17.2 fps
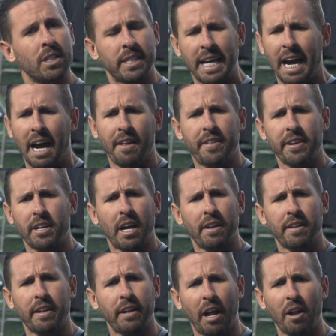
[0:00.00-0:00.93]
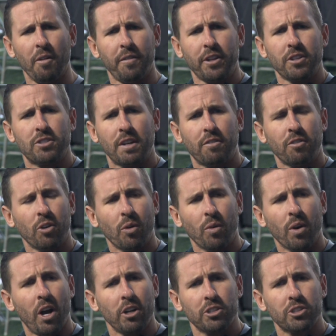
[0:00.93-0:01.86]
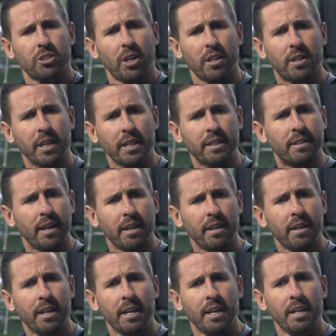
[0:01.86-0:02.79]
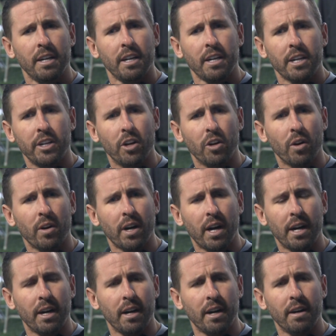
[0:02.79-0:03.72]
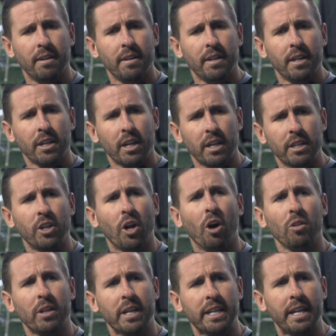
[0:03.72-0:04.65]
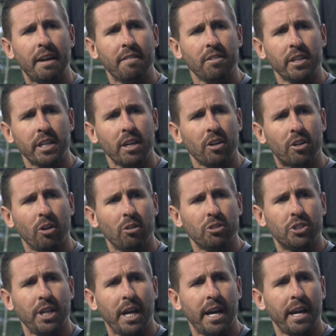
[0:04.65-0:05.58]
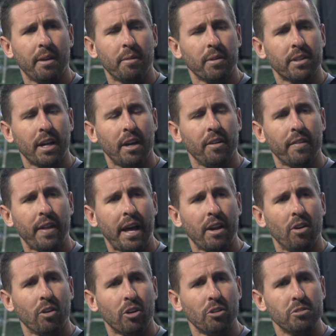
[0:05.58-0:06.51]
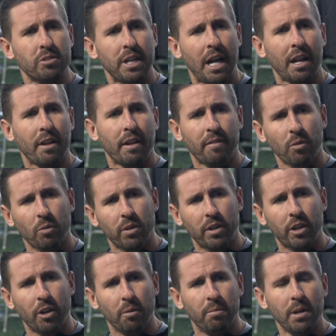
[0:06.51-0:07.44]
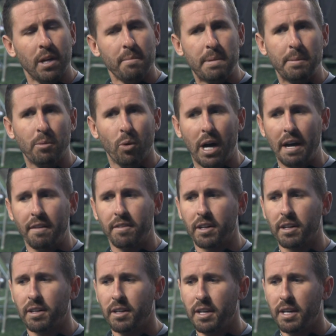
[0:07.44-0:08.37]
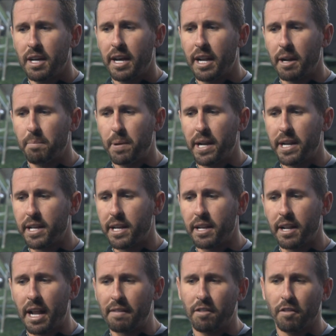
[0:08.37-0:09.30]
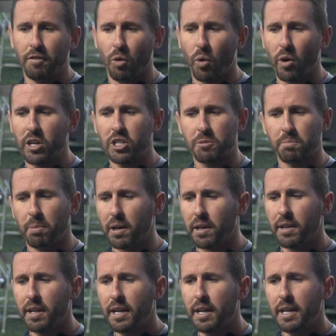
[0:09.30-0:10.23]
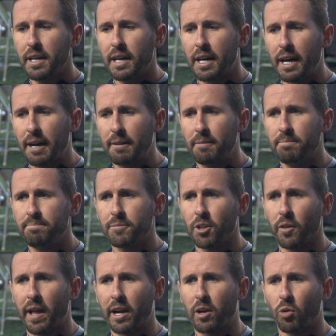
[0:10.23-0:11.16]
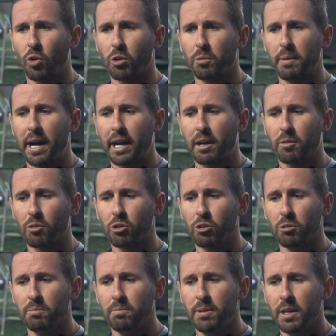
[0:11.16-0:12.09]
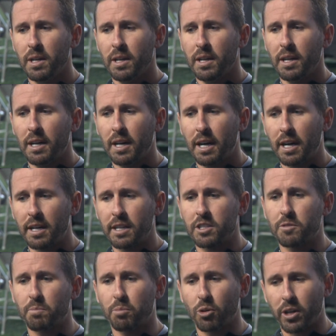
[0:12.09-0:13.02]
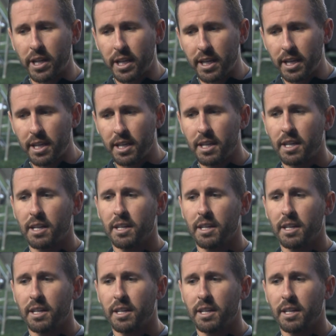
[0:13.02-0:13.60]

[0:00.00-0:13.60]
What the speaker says: Yeah, I don't think there's ever a rush. I think that, you know, I'll lean heavily on Coach Day with how that all goes down. And everyone, you know, people have an opinion and have a voice, but, you know, that quarterback room, it's pretty